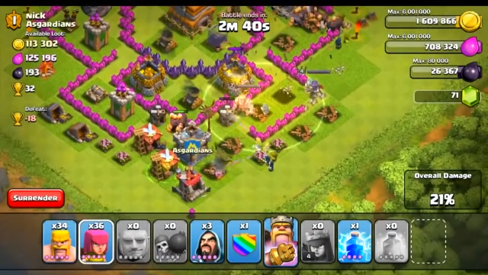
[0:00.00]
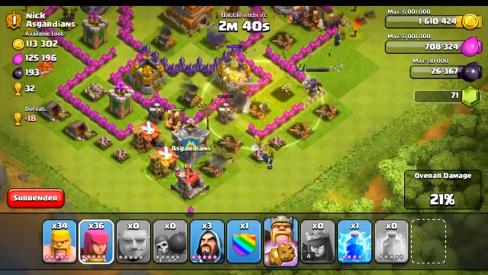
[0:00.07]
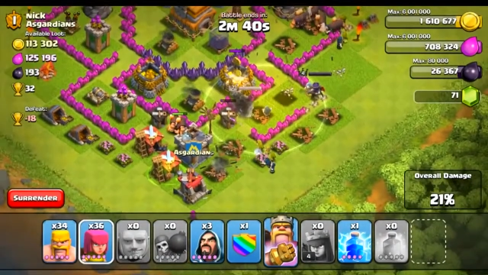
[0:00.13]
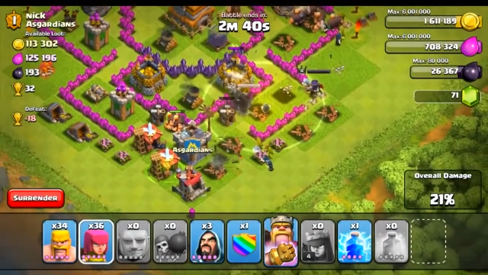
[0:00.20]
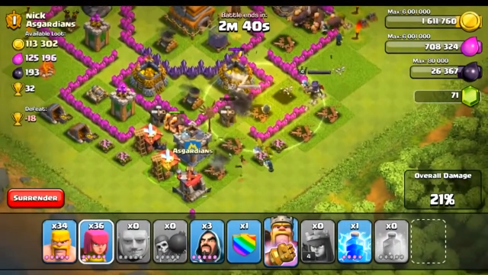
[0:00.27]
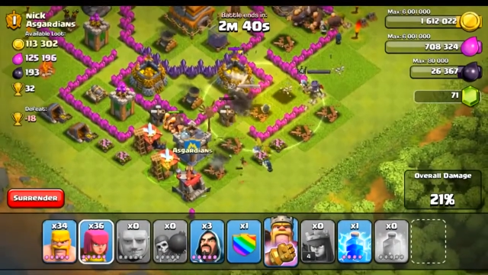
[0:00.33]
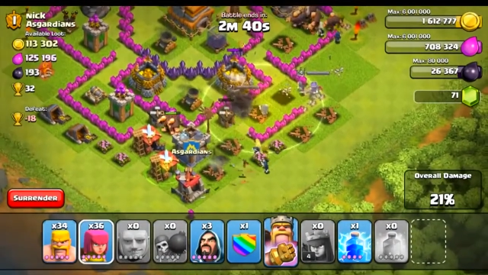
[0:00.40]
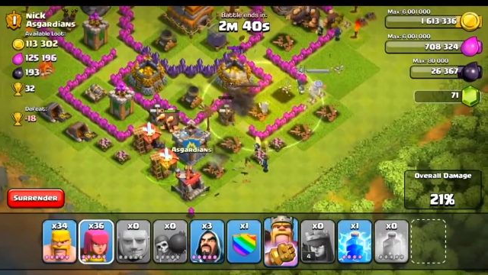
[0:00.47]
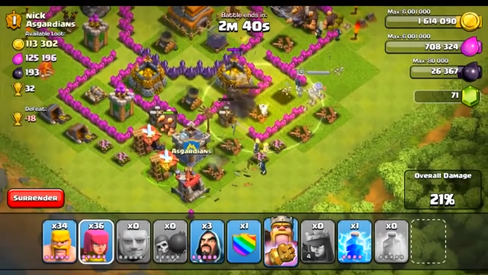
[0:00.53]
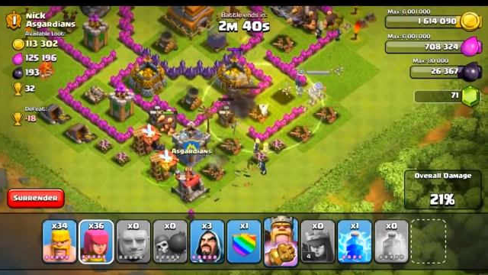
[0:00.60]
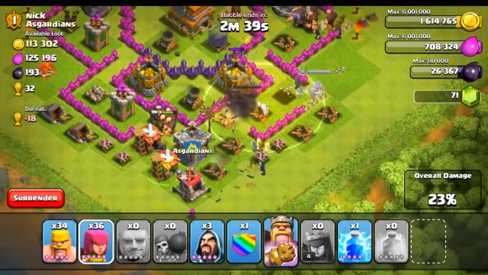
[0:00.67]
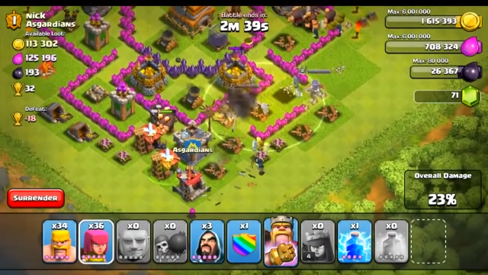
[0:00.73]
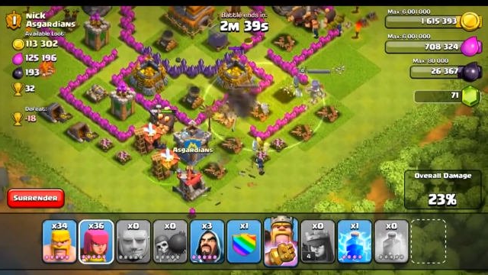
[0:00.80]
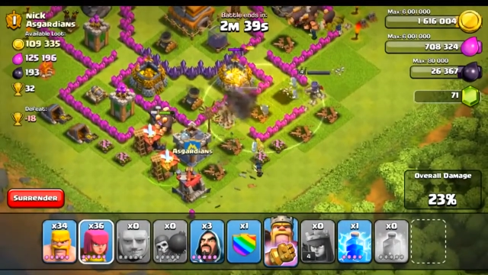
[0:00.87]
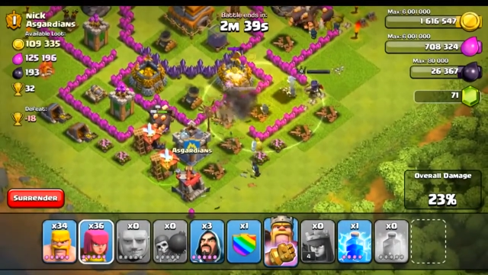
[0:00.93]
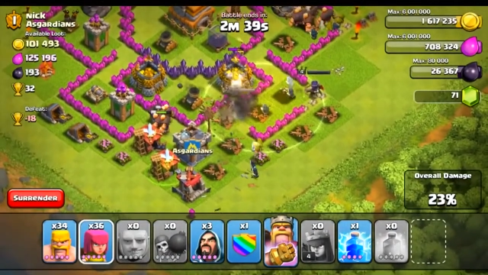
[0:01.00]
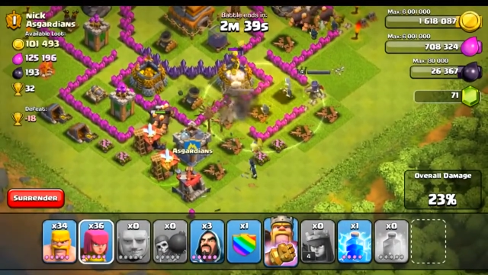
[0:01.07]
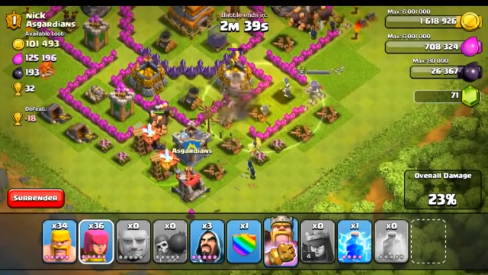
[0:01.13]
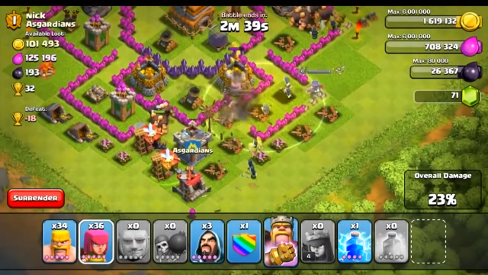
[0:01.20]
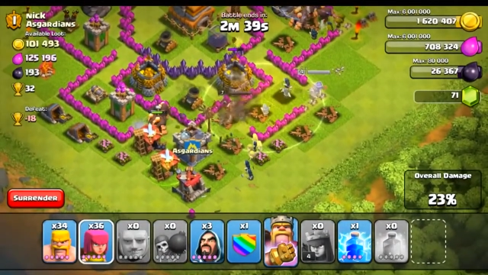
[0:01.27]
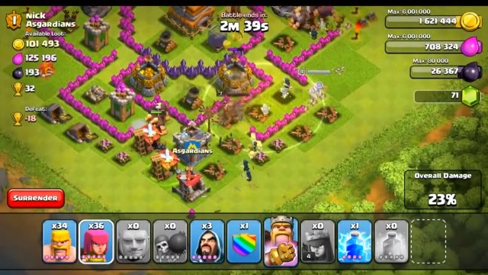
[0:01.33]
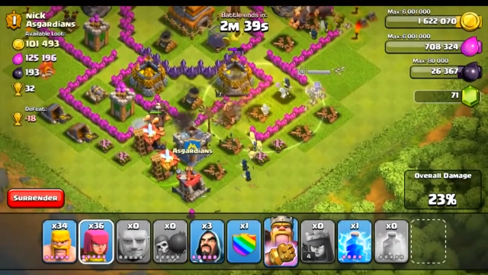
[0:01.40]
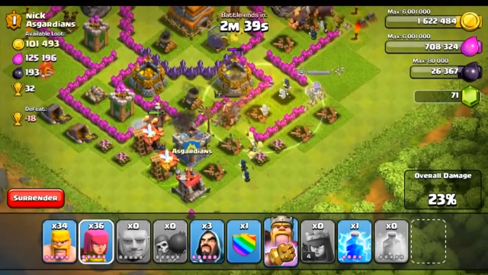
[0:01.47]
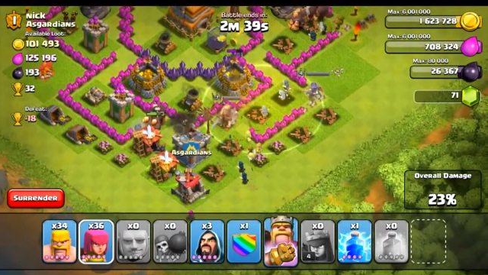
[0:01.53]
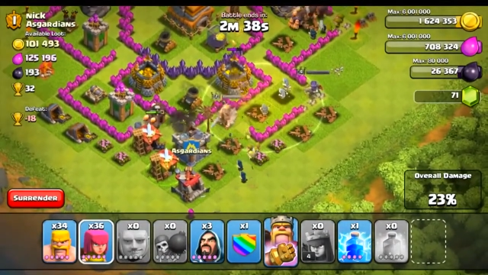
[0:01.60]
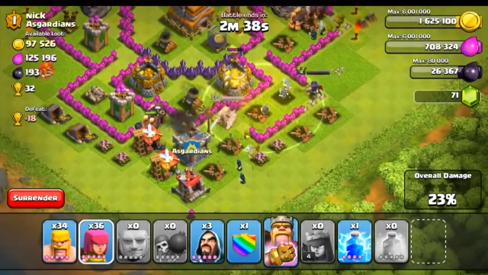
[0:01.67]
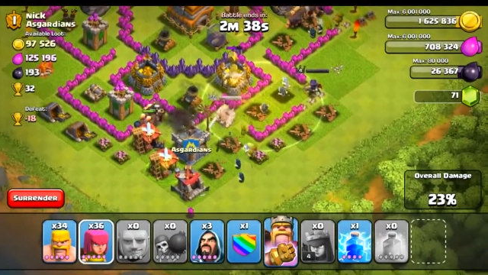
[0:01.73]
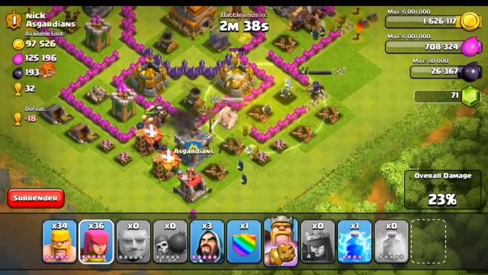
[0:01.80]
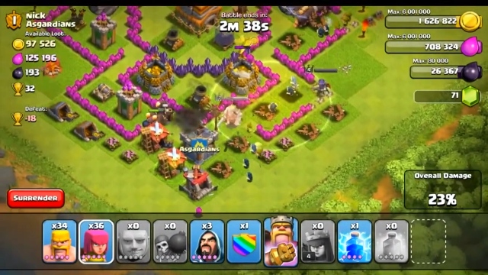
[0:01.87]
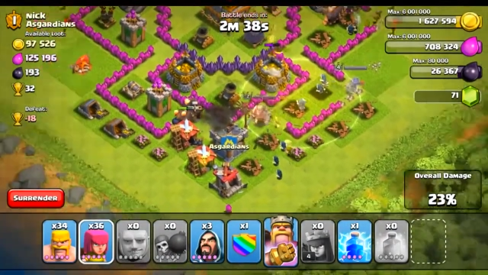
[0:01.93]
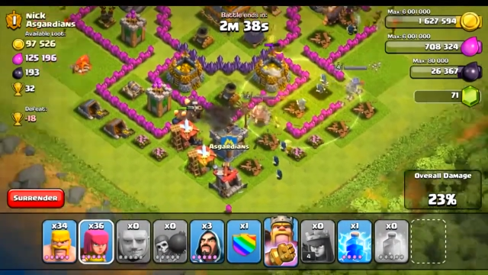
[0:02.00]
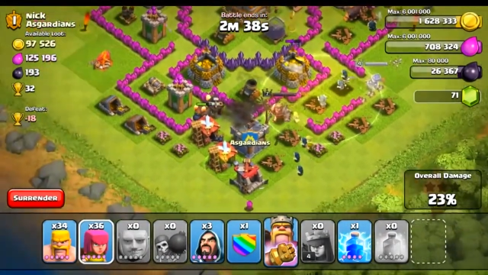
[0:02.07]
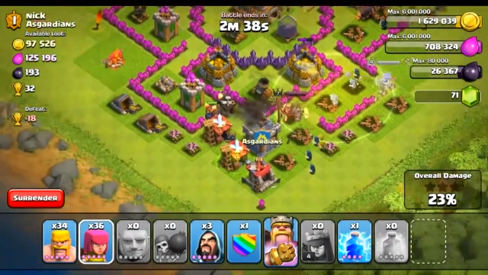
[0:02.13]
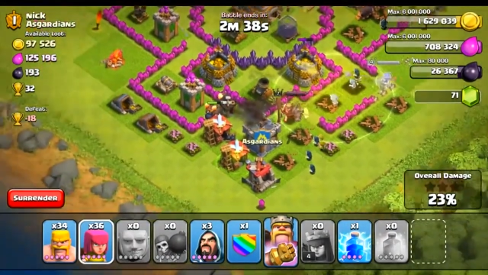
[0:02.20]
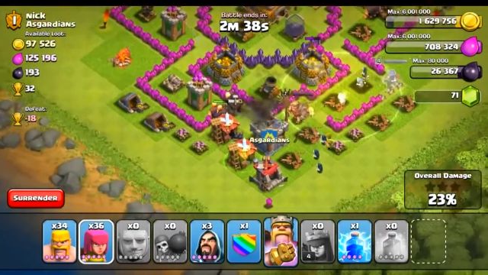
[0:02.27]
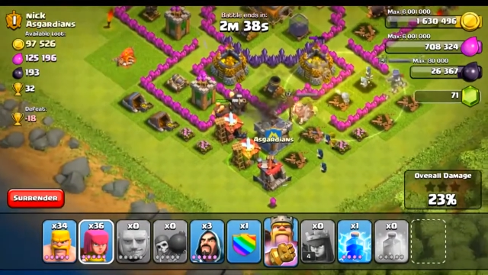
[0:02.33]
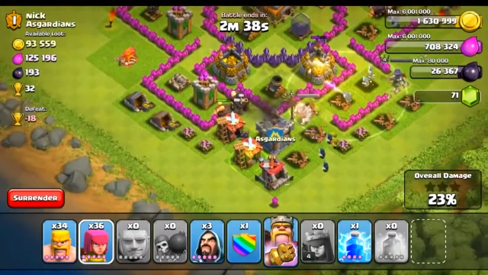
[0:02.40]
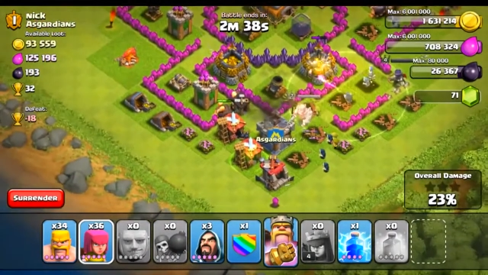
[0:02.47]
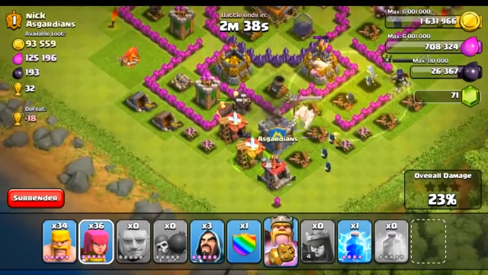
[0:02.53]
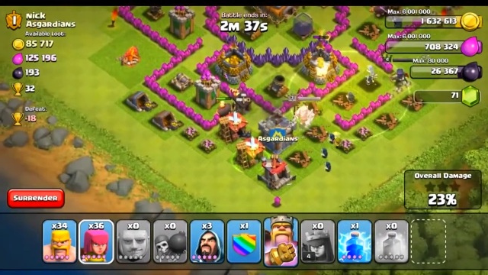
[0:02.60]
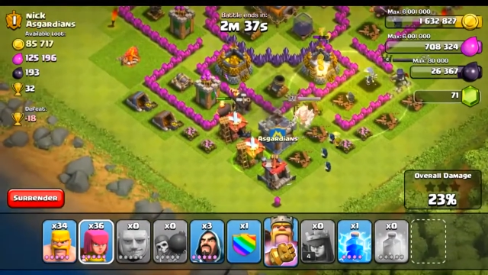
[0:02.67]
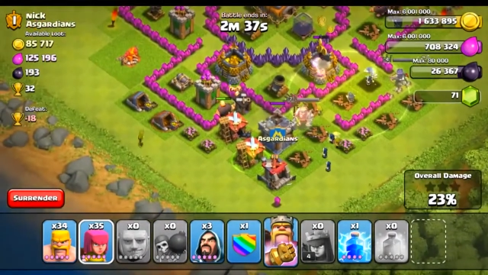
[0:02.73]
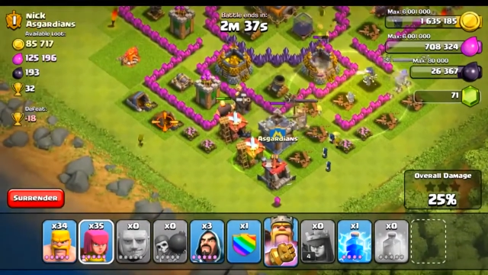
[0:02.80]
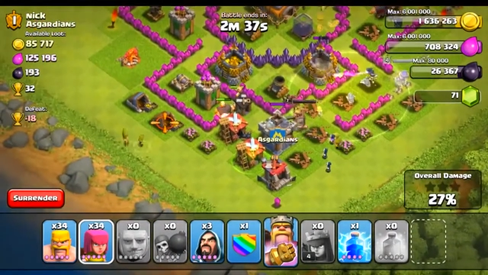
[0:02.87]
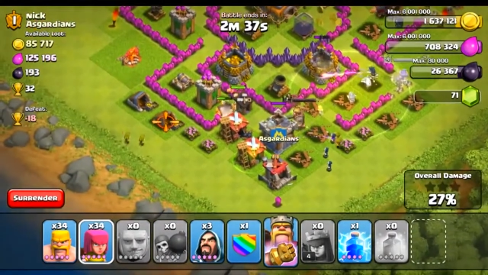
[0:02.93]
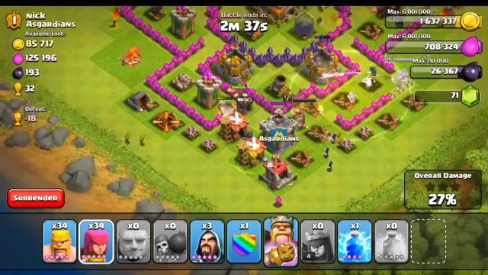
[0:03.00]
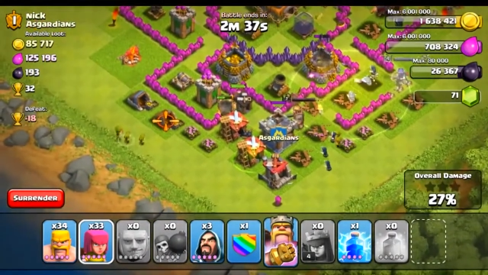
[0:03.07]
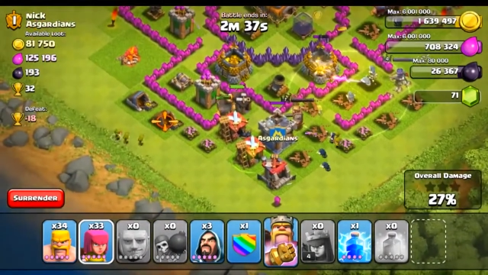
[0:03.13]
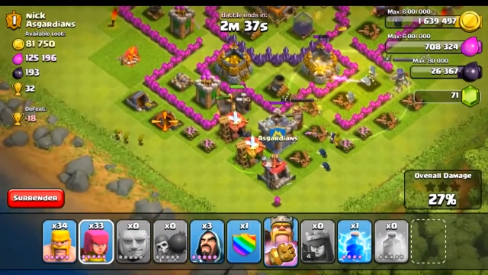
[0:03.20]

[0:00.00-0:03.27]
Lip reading: No face is visible, so there are no lips to read.